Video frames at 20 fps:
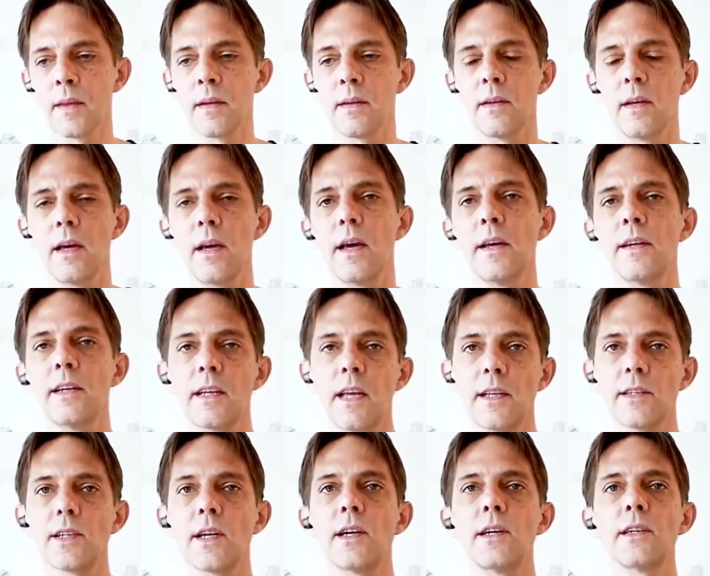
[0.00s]
And it
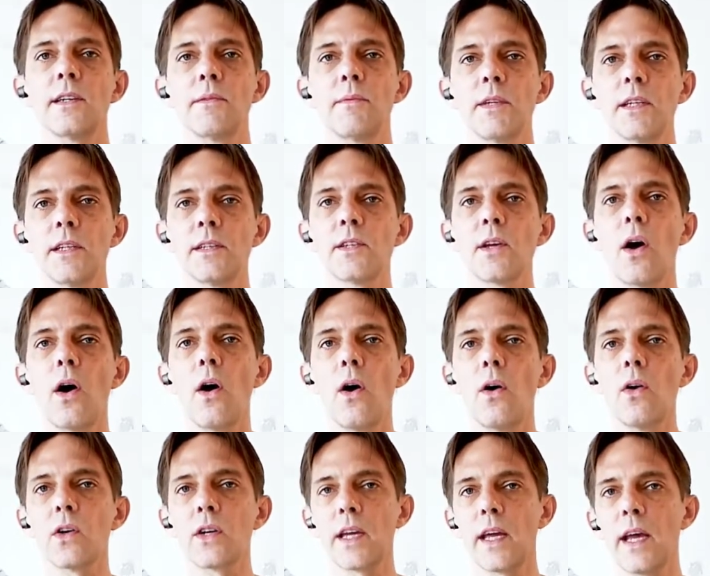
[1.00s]
gets harder when it's
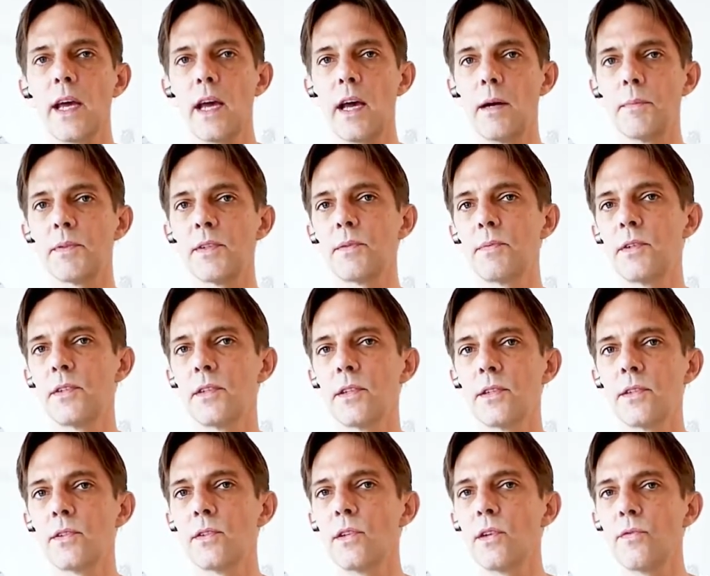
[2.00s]
all caps, which is
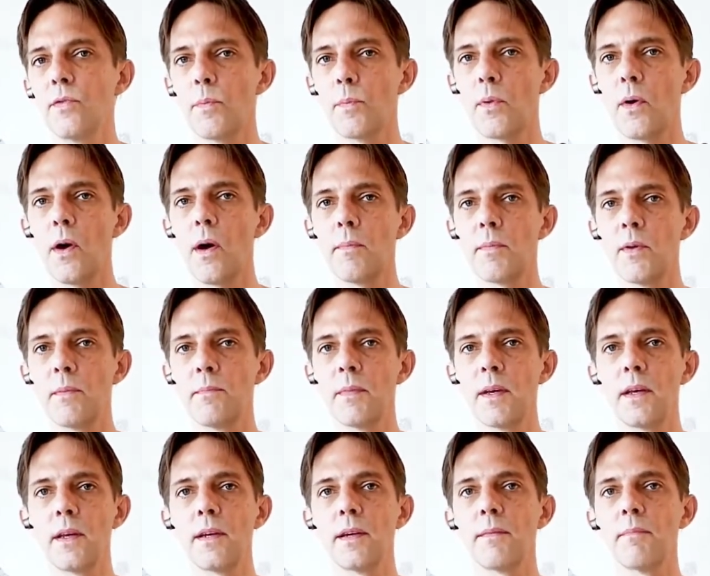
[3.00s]
sort of a problem
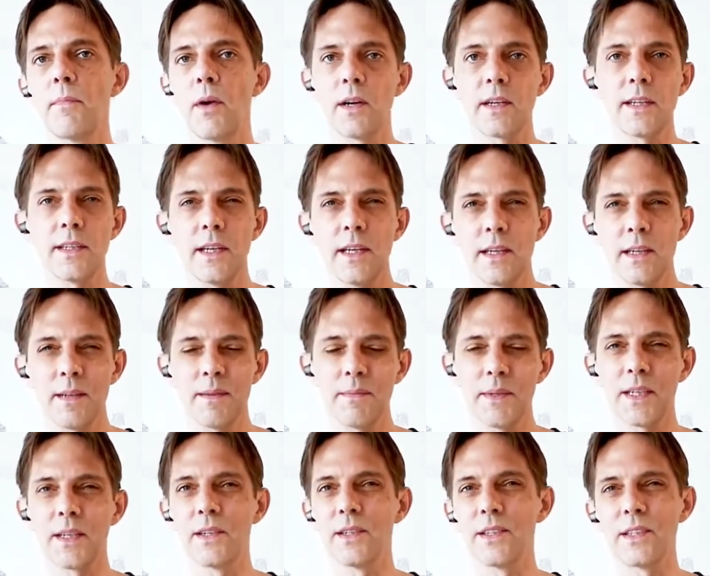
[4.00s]
in marketing
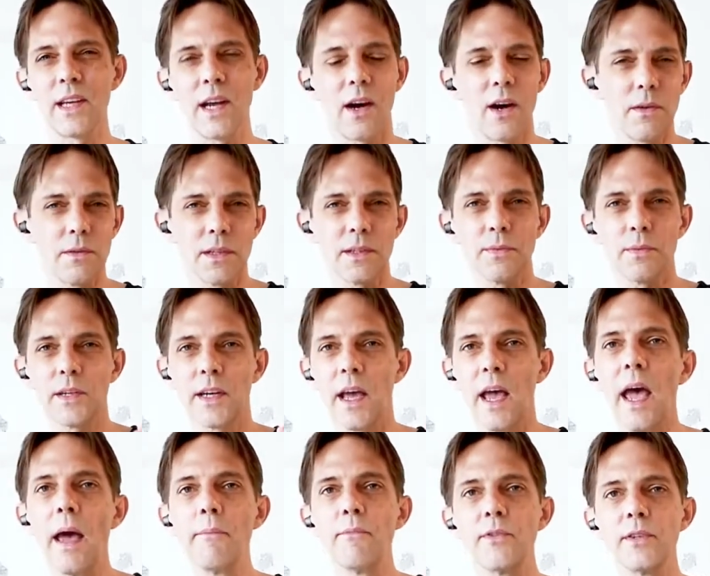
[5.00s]
because they always want to
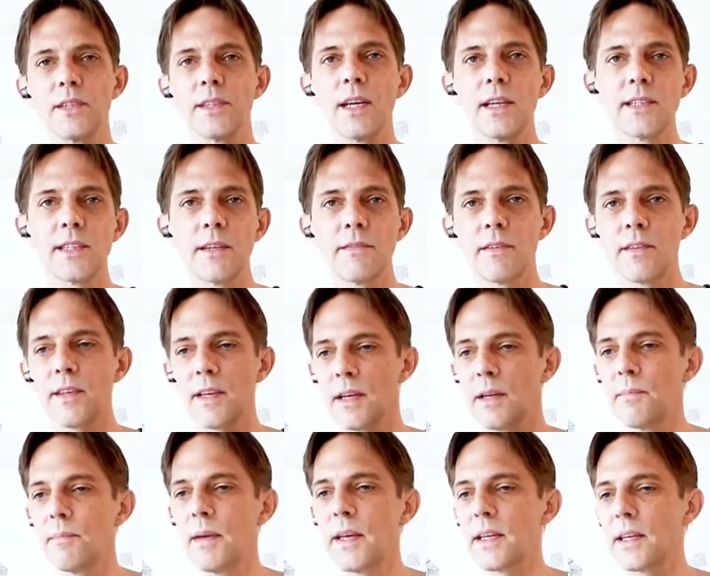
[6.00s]
emphasize everything
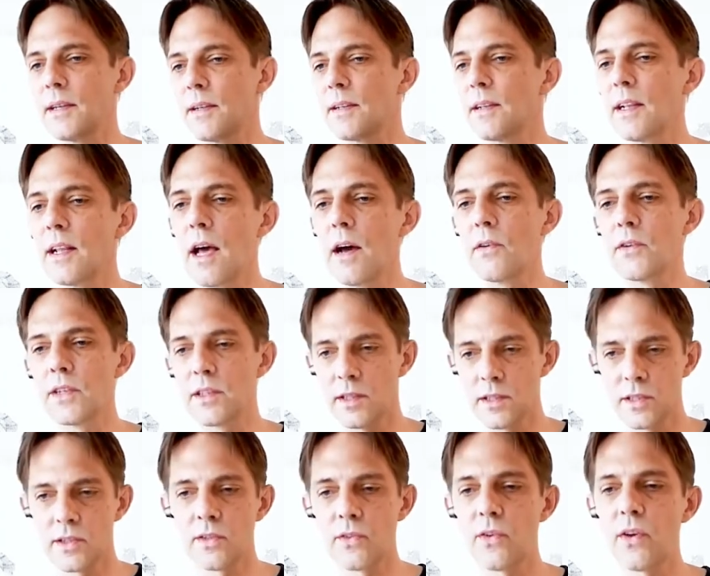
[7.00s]
and make it loud and
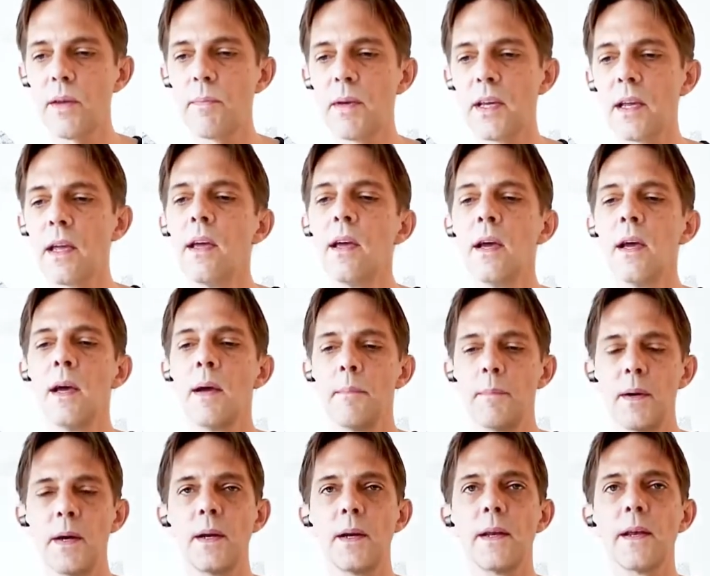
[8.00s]
screaming.
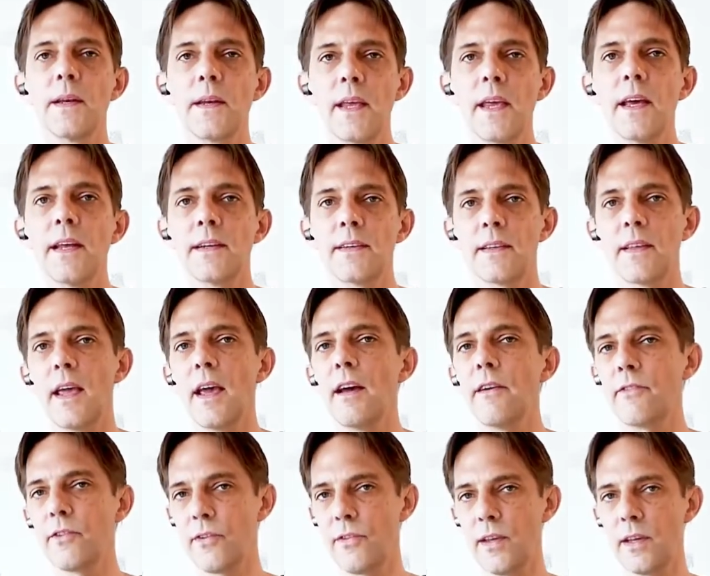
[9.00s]
But in the end, they have
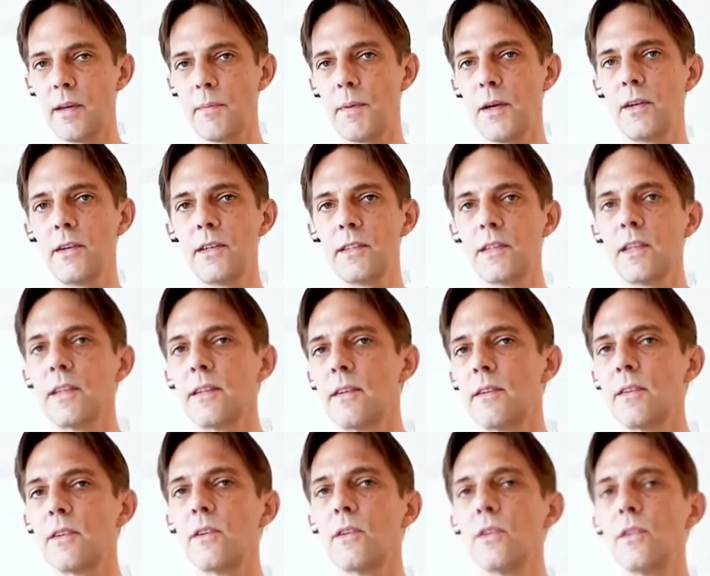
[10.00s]
to think about it that
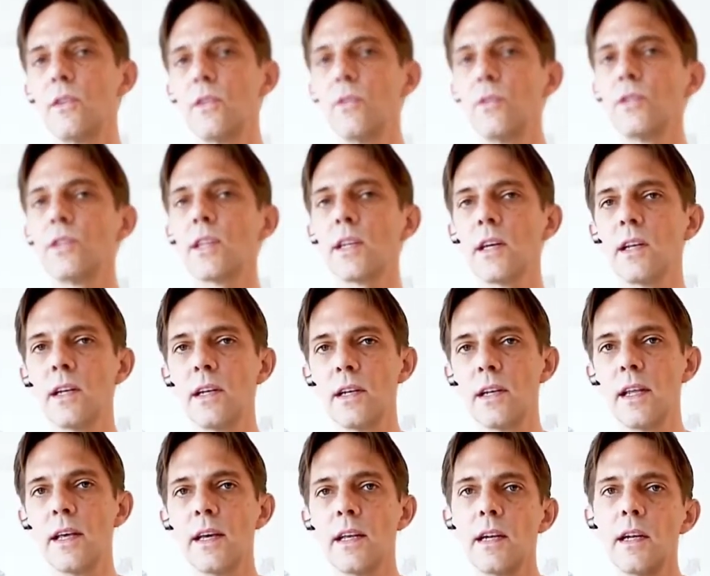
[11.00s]
you're losing a
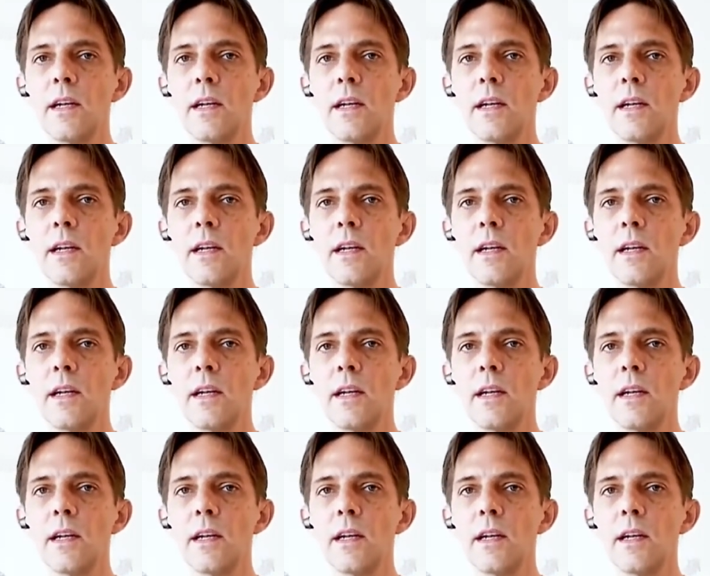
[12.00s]
little